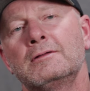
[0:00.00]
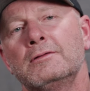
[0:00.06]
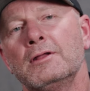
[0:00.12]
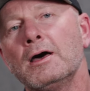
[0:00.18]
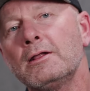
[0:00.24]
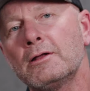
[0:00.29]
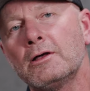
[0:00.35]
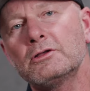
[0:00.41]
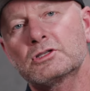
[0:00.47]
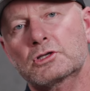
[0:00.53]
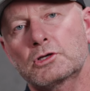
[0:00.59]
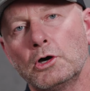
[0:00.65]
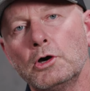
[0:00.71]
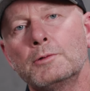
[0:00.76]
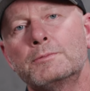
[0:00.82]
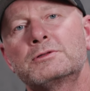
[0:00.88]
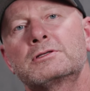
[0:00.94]
Not all
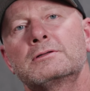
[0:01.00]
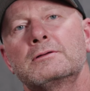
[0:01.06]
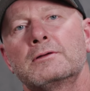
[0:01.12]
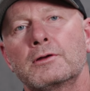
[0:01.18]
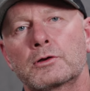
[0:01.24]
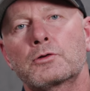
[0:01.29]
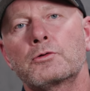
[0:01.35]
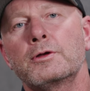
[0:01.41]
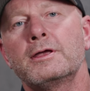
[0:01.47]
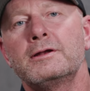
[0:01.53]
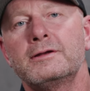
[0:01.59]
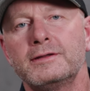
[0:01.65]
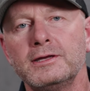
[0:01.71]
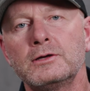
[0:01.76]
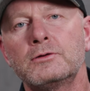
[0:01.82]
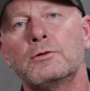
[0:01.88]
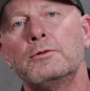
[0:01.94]
scopes are created
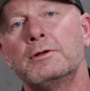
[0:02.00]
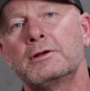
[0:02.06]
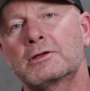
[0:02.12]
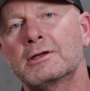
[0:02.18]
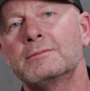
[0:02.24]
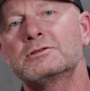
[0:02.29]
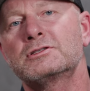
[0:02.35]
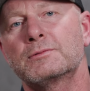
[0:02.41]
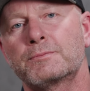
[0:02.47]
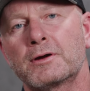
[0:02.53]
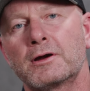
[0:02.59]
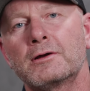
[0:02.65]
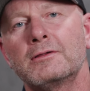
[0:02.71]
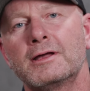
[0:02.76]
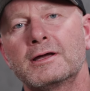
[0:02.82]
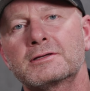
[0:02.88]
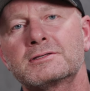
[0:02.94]
equal when it comes to
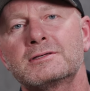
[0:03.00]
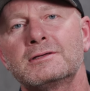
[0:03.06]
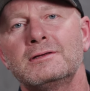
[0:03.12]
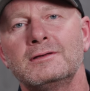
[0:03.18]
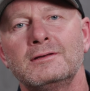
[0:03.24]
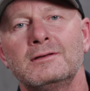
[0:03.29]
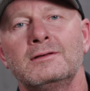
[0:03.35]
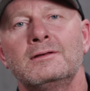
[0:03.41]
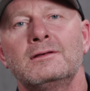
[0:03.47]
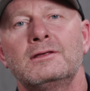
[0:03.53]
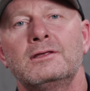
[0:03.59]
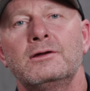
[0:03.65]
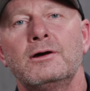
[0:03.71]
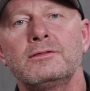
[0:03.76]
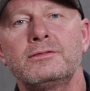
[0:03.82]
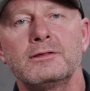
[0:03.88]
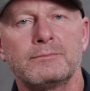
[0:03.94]
parallax. You
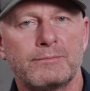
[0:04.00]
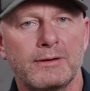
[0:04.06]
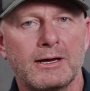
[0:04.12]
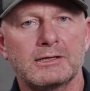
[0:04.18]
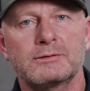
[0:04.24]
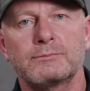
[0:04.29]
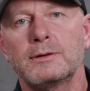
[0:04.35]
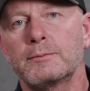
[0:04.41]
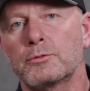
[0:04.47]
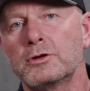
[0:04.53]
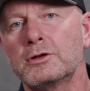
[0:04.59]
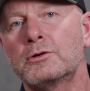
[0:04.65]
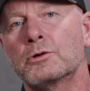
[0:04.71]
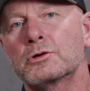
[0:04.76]
know, I think back to my Marine